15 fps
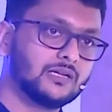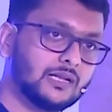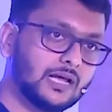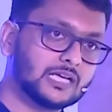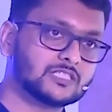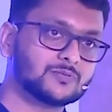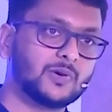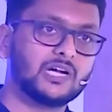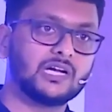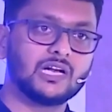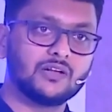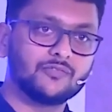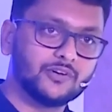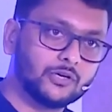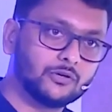mile
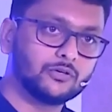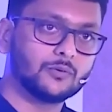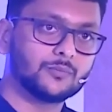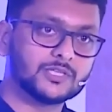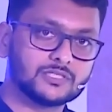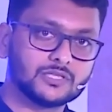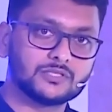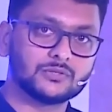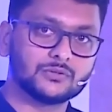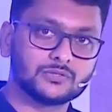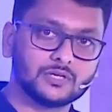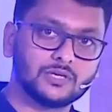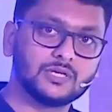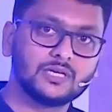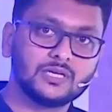delivery to your business
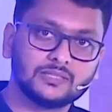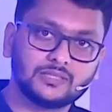user.